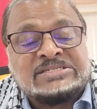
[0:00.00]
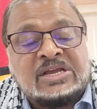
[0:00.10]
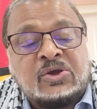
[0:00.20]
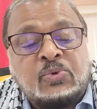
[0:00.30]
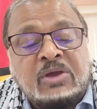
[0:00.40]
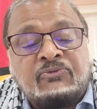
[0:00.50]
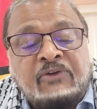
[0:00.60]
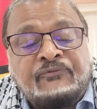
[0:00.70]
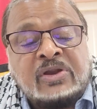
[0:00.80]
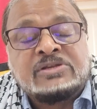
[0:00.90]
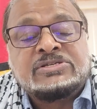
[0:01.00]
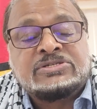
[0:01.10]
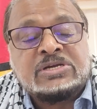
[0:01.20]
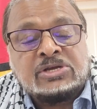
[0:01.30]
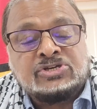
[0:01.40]
a quick
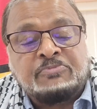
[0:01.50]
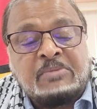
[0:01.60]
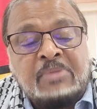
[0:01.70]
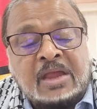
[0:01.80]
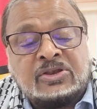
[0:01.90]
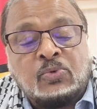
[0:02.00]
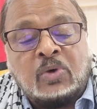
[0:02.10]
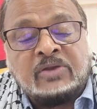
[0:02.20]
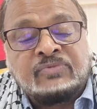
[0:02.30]
reference should be made to one